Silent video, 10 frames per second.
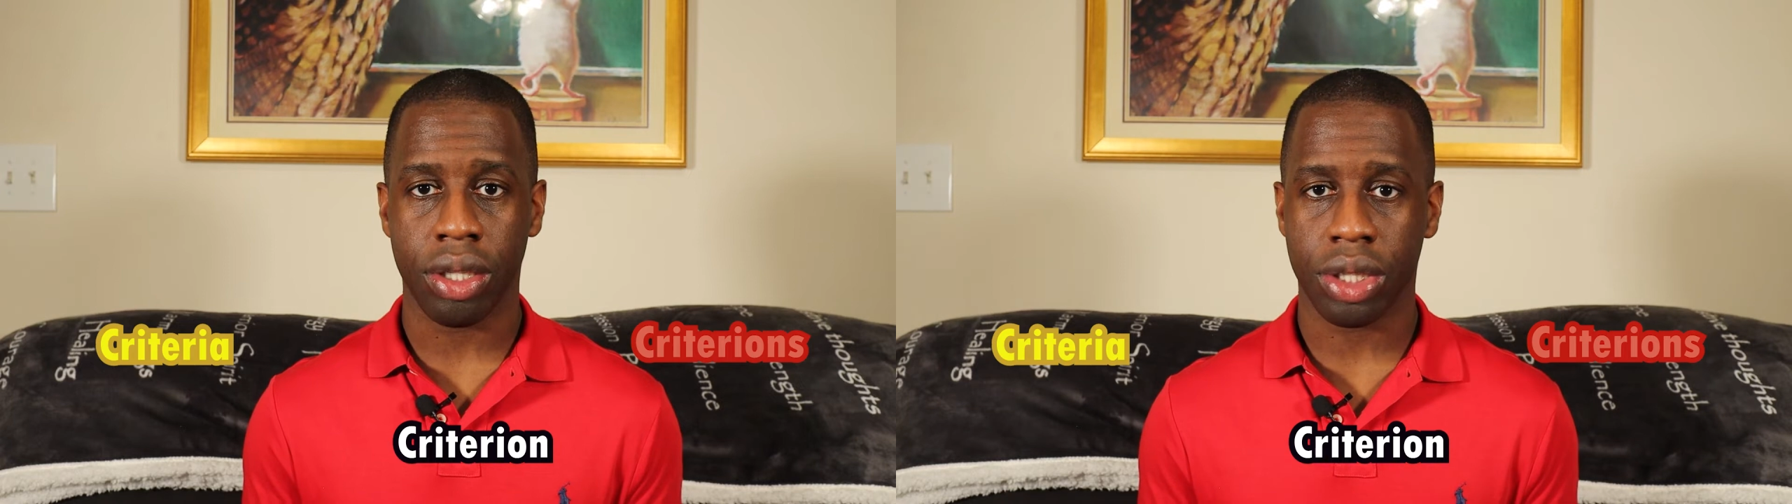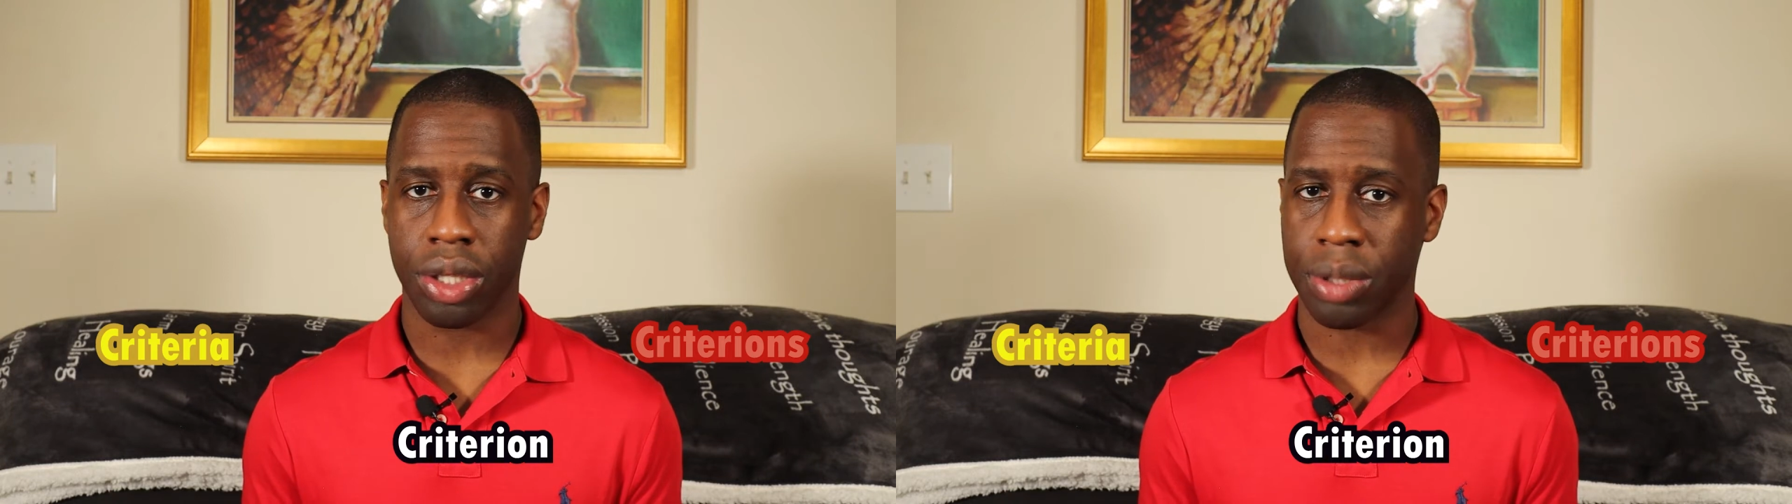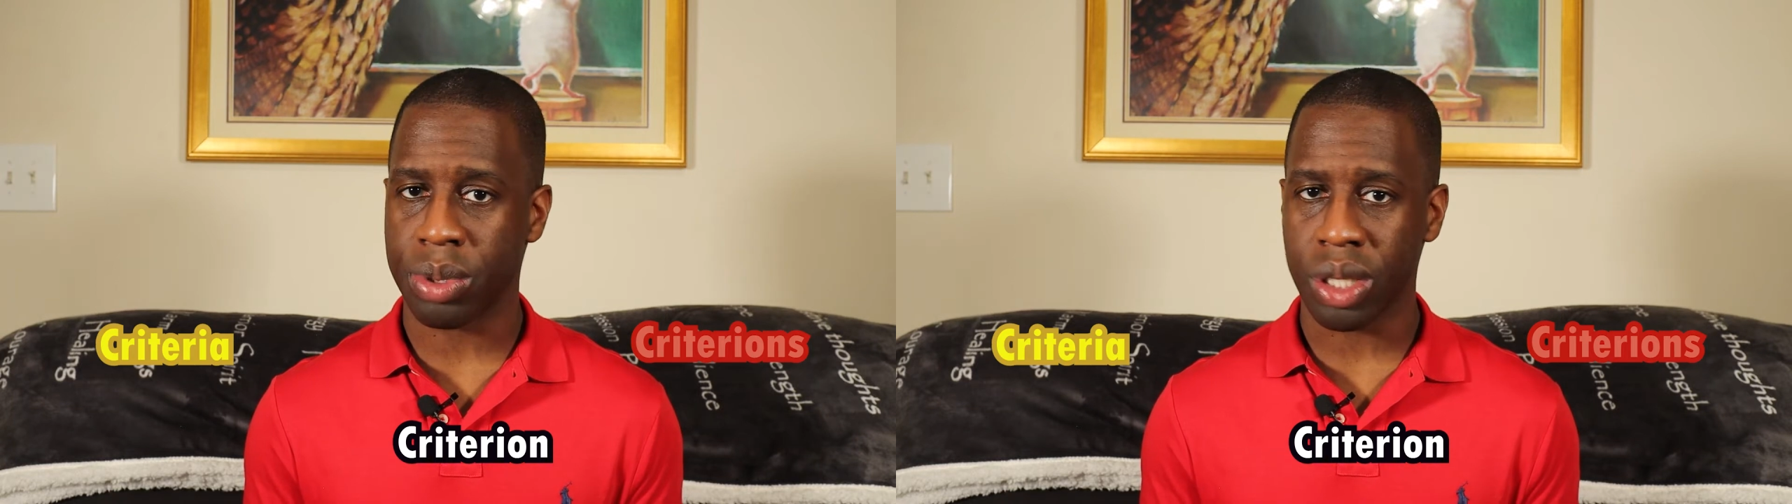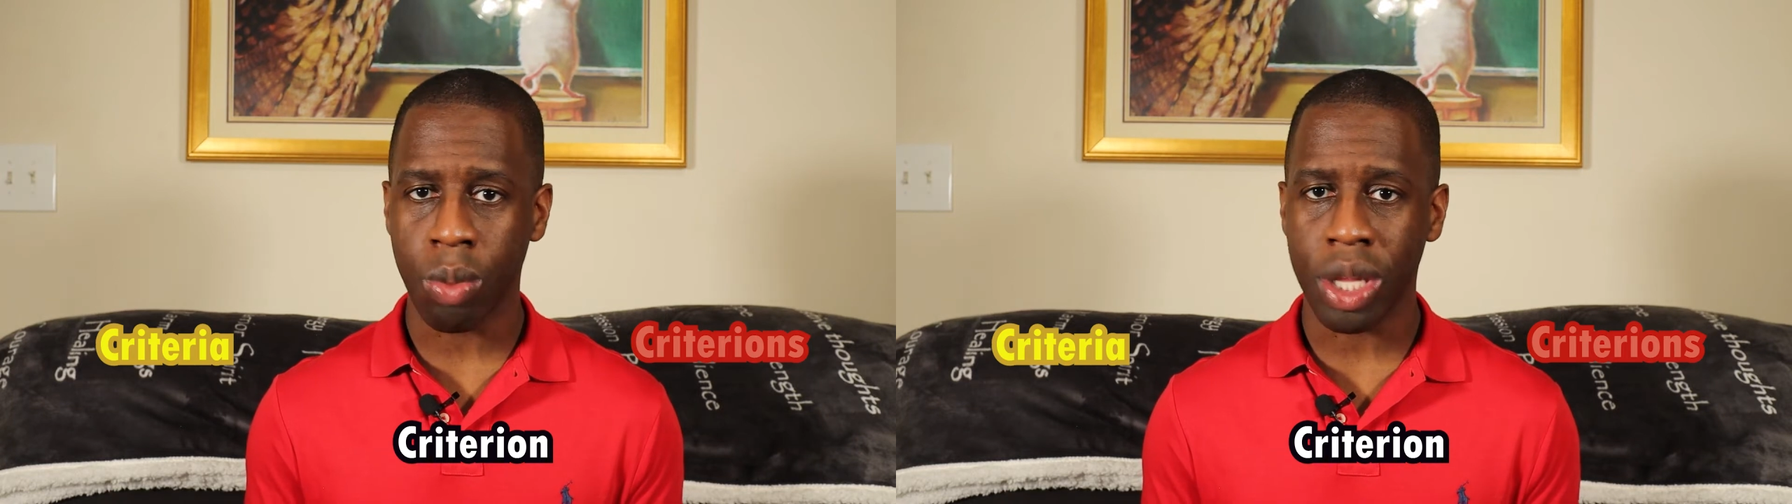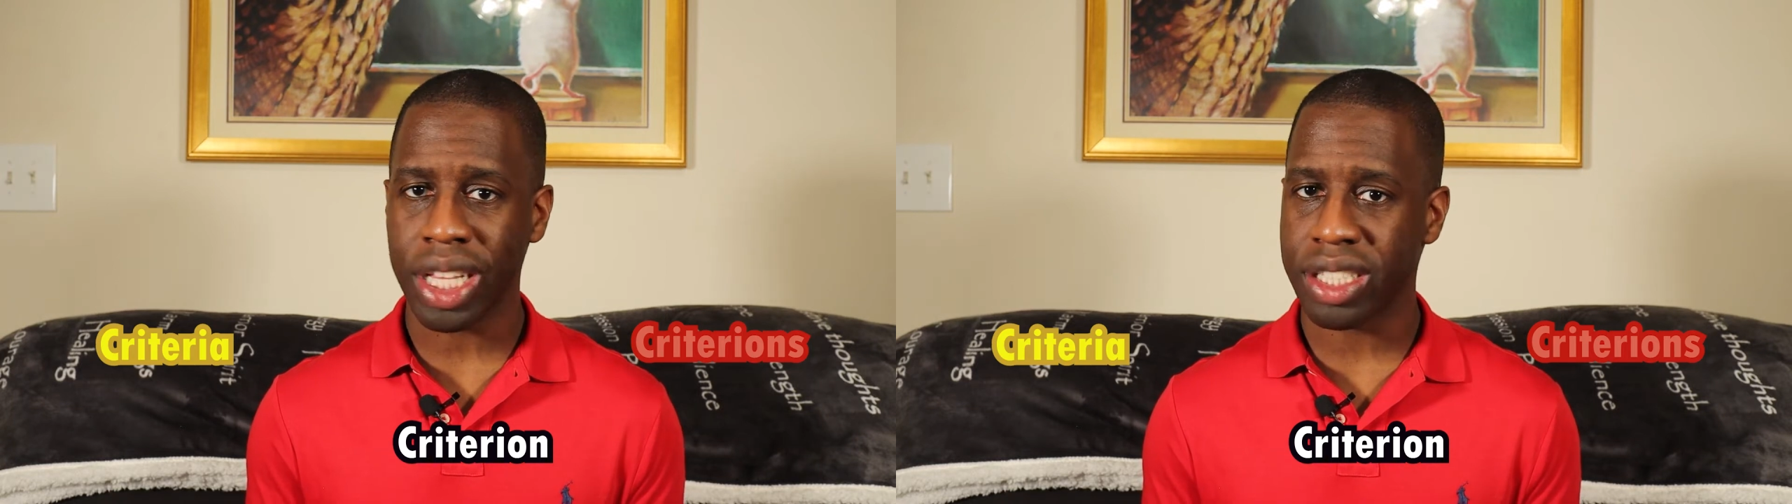shows up
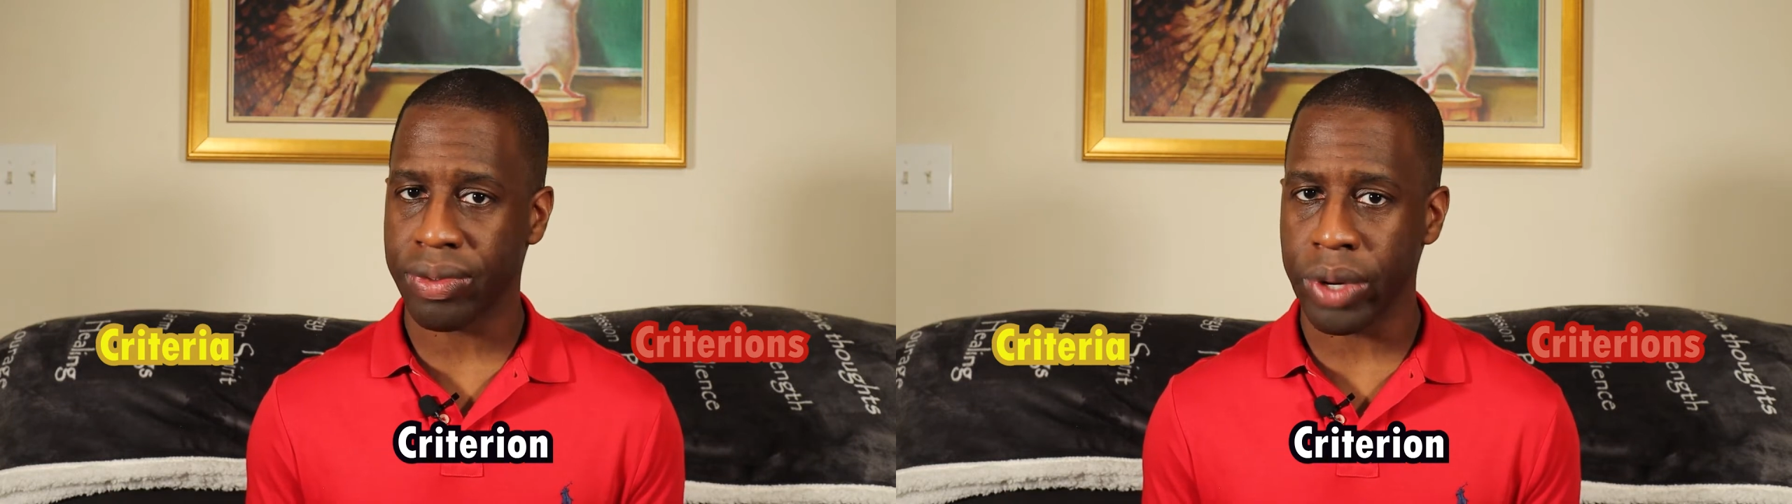somewhat less